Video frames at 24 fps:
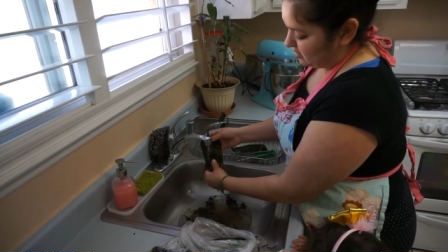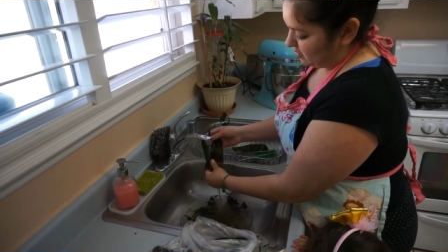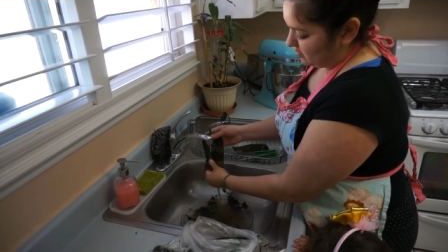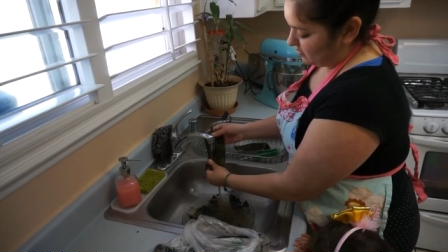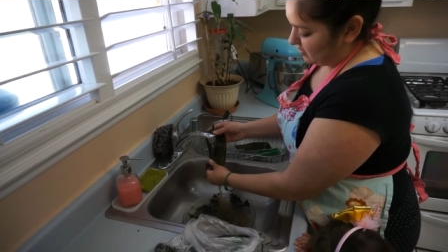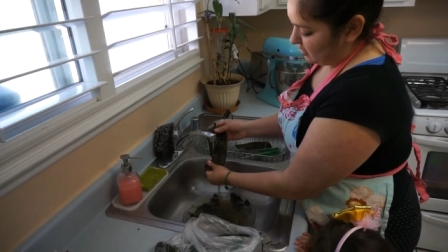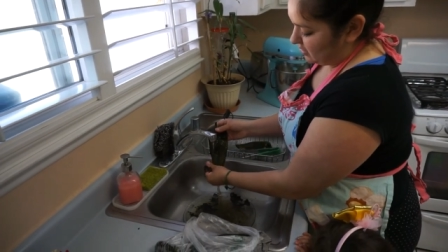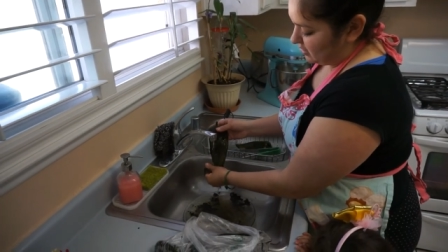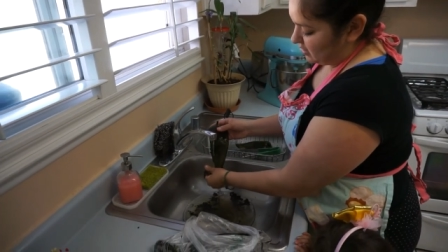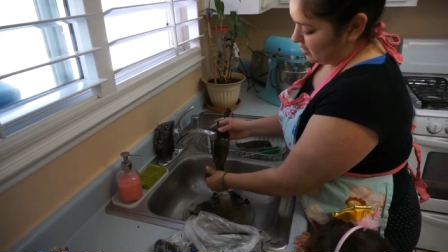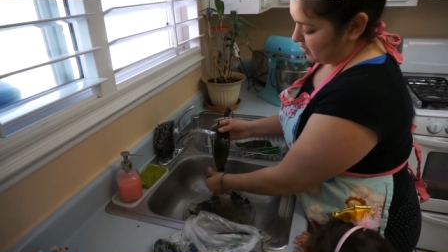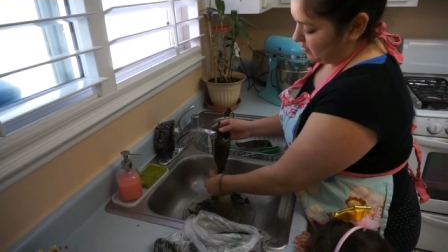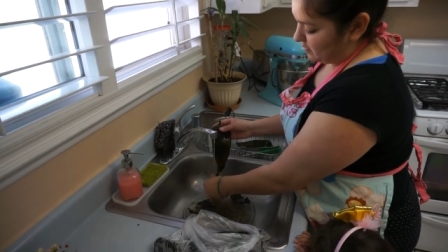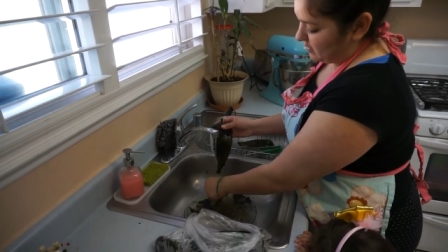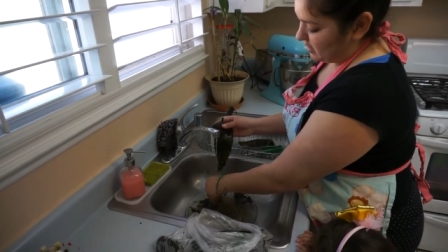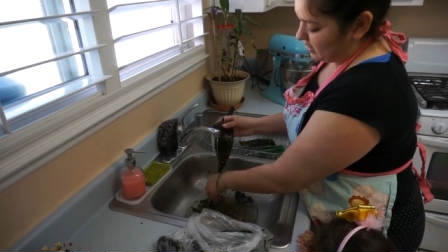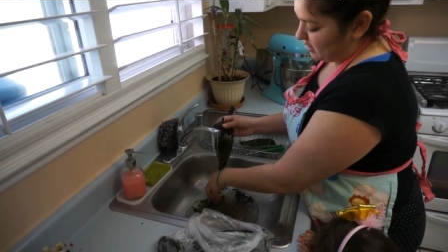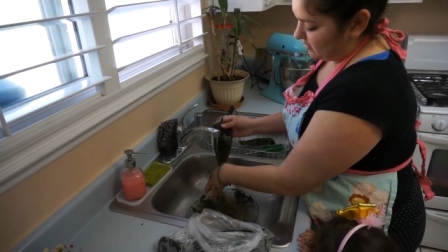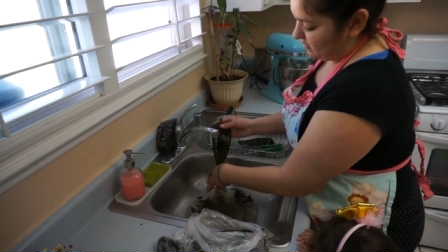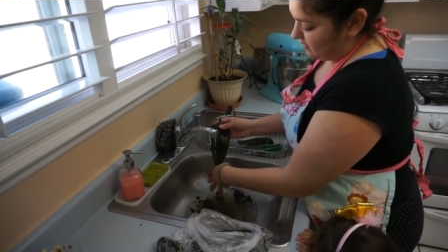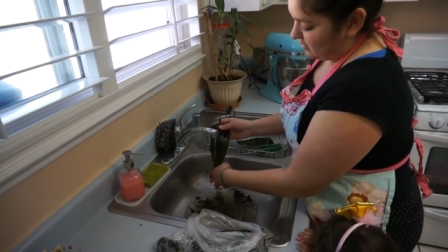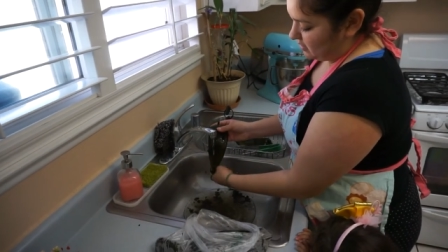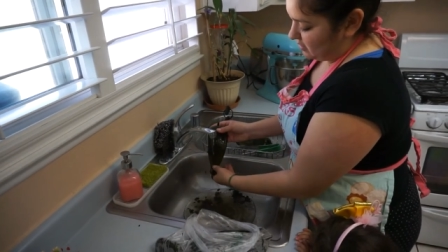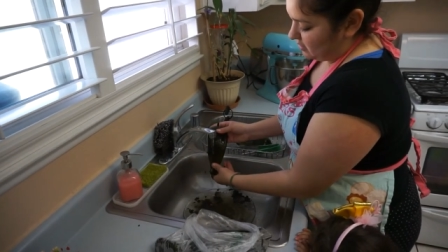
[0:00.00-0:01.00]
I mean, and I'm not
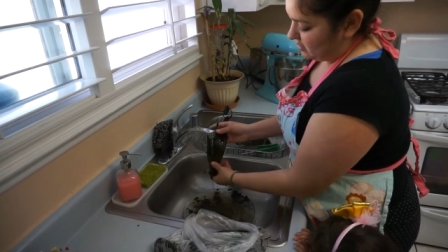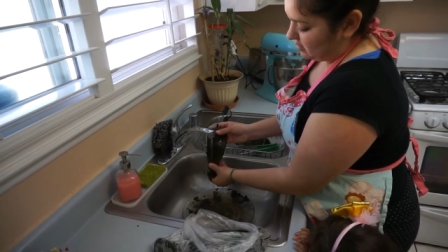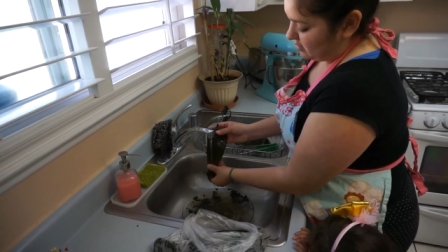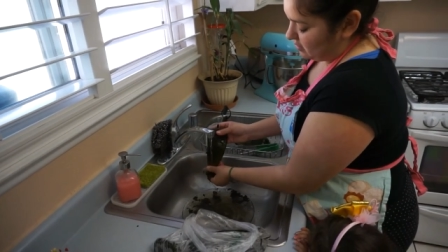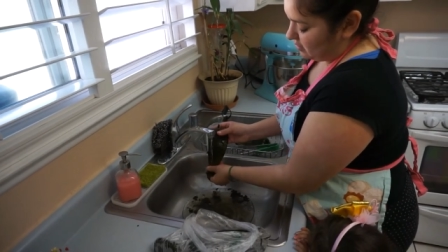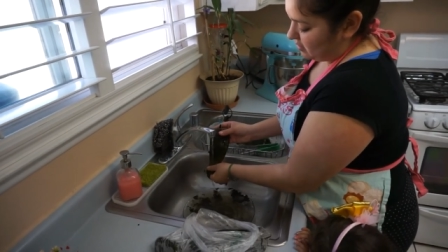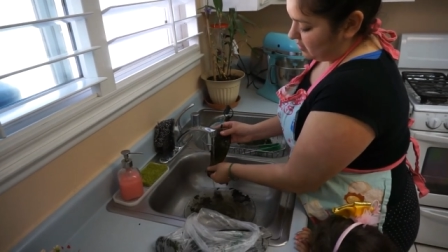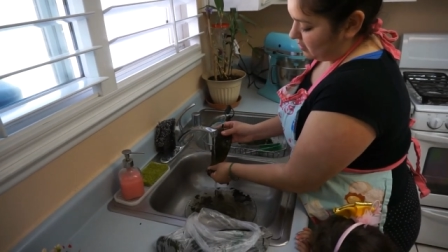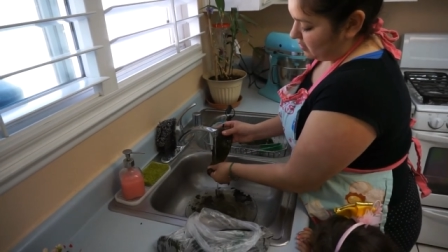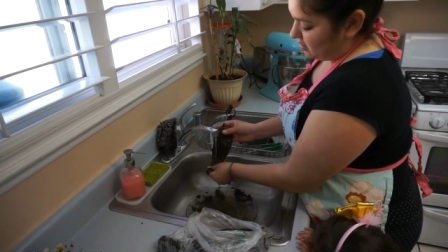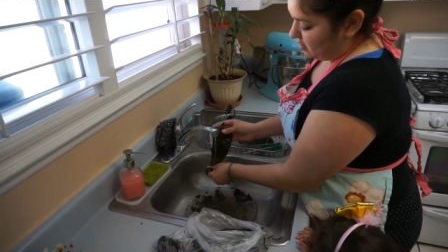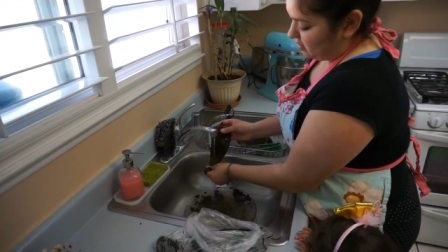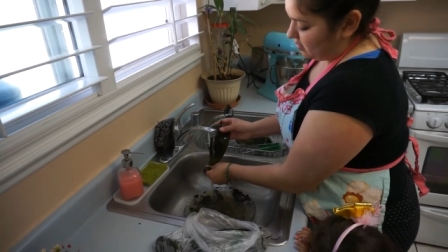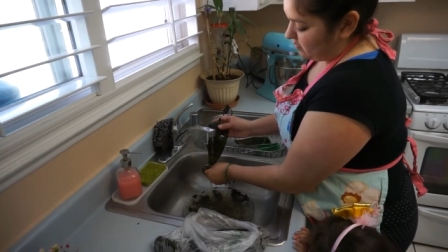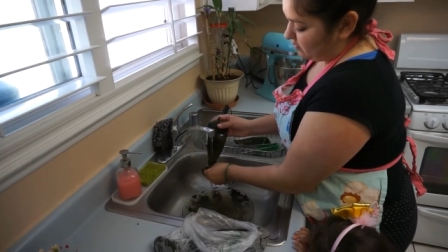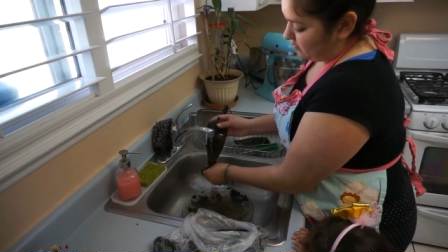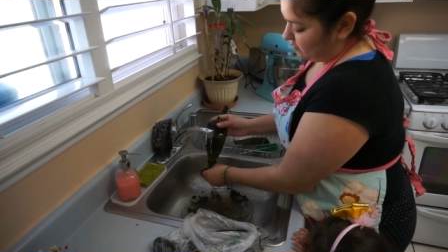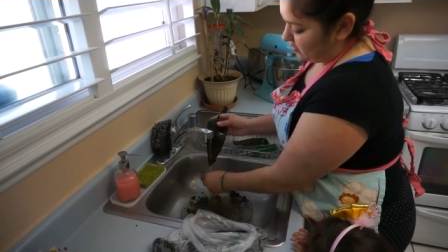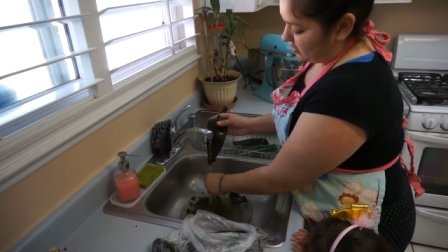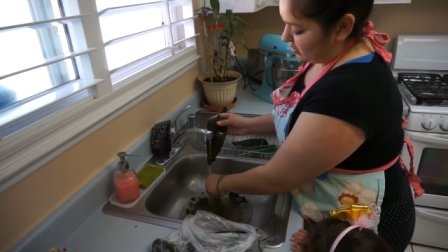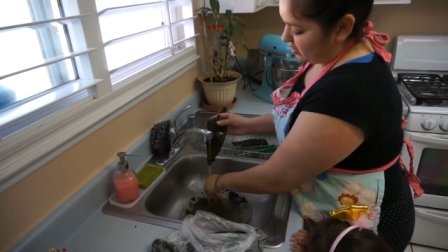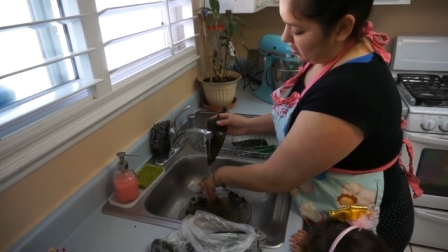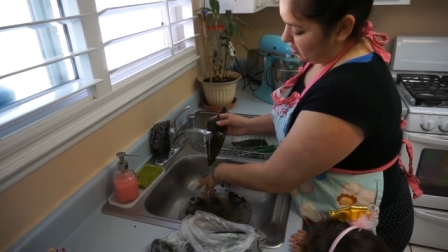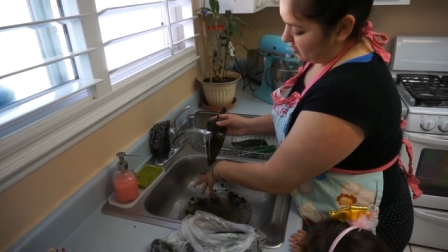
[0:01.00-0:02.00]
even
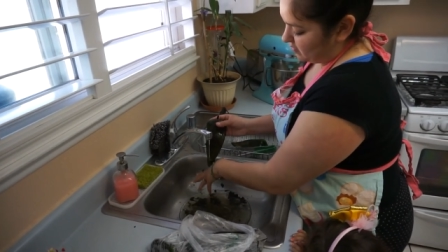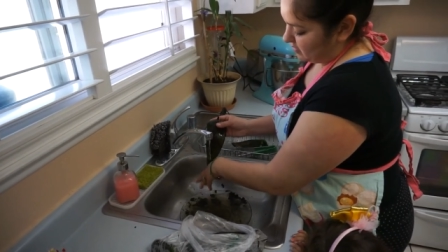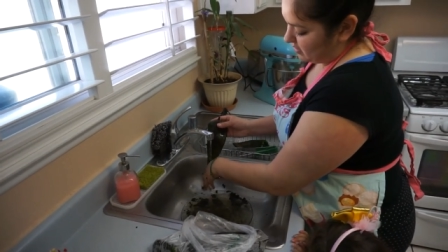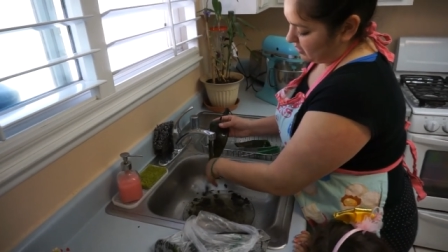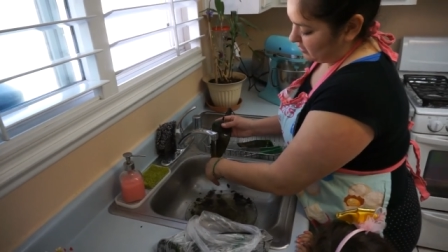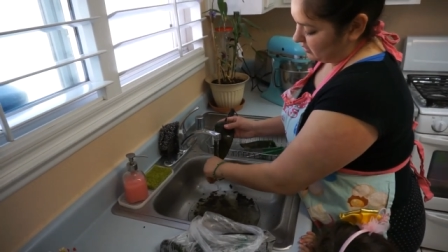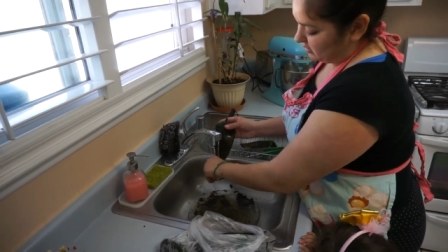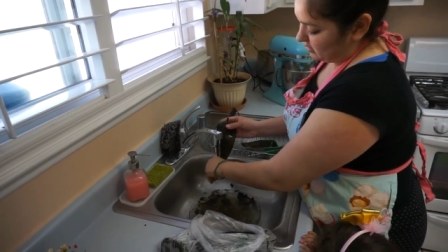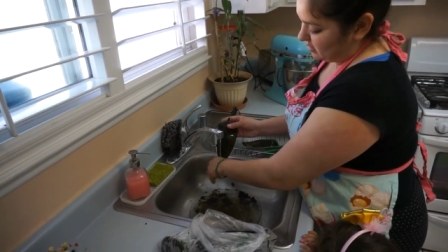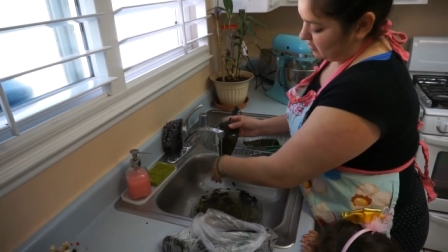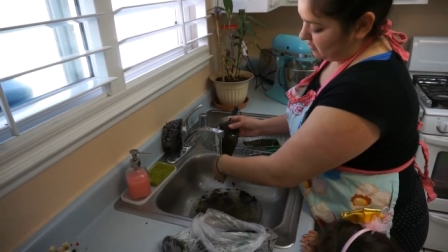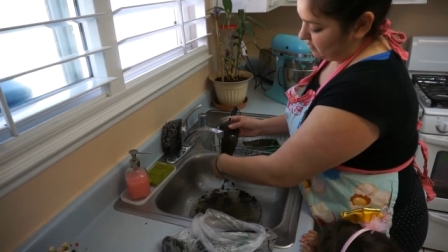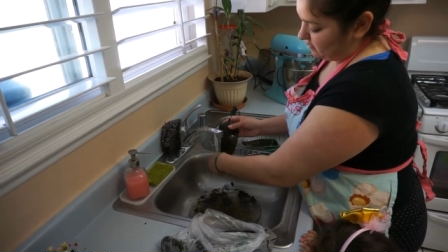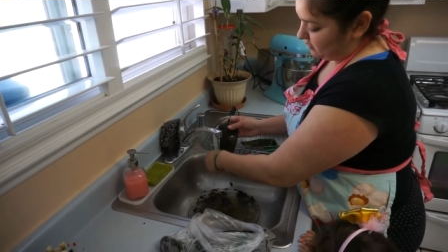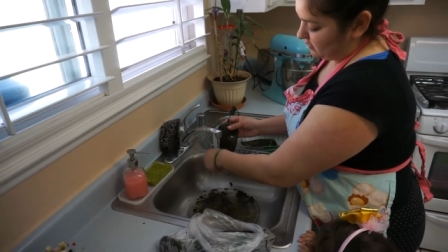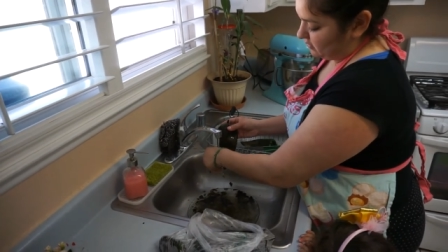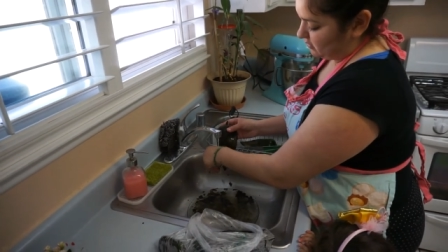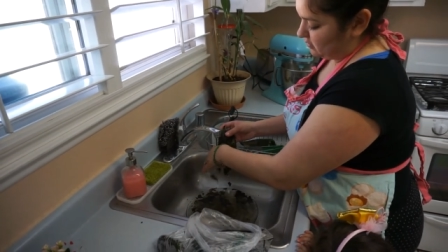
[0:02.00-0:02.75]
burning myself,